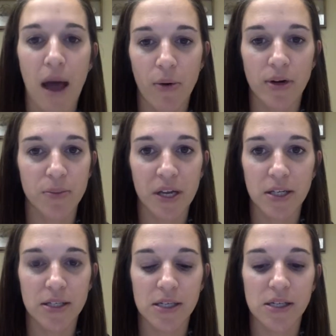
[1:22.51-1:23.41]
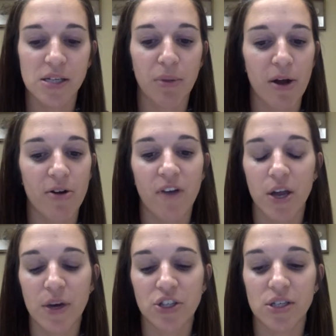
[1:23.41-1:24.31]
power dependency, supplier
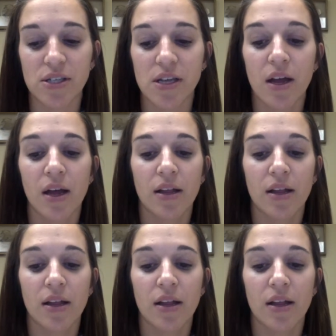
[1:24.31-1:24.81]
evaluations,